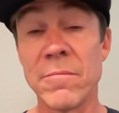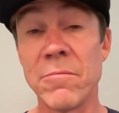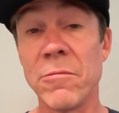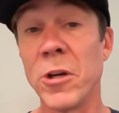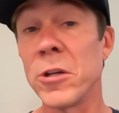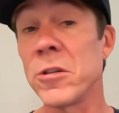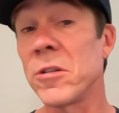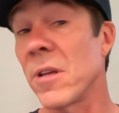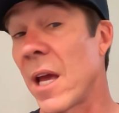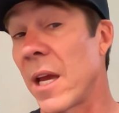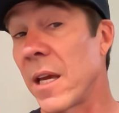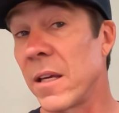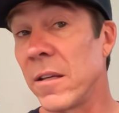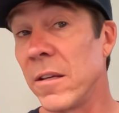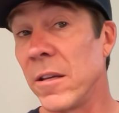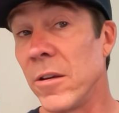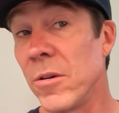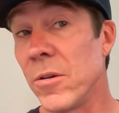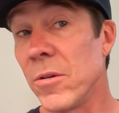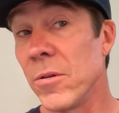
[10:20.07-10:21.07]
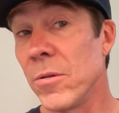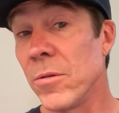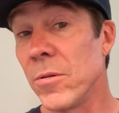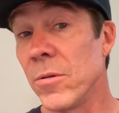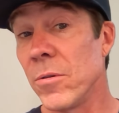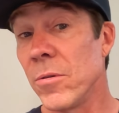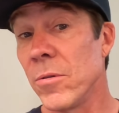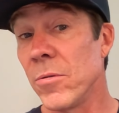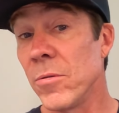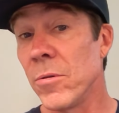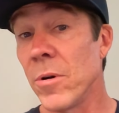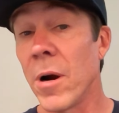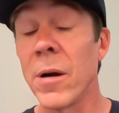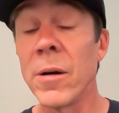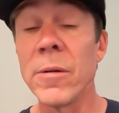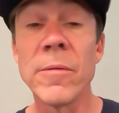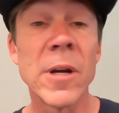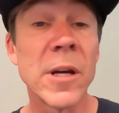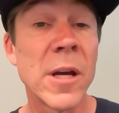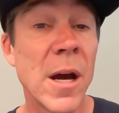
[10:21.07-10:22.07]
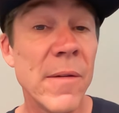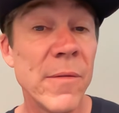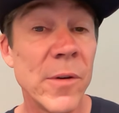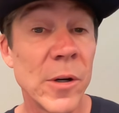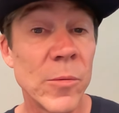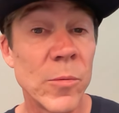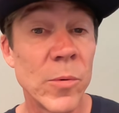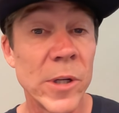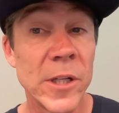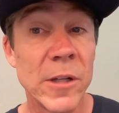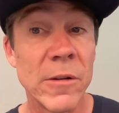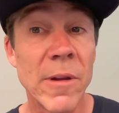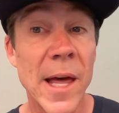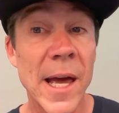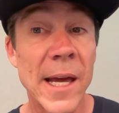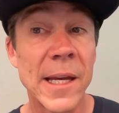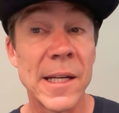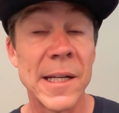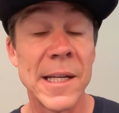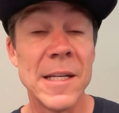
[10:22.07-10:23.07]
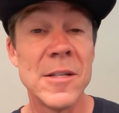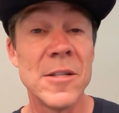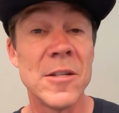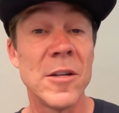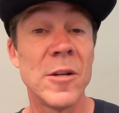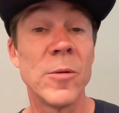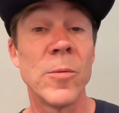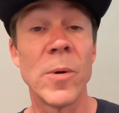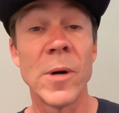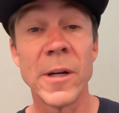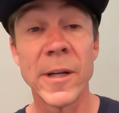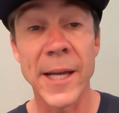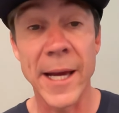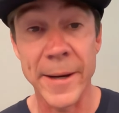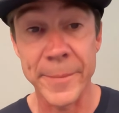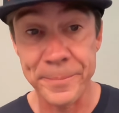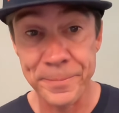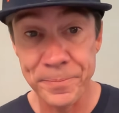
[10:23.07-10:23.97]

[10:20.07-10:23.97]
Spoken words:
looks like you aren't recovered. Would you like an easier workout?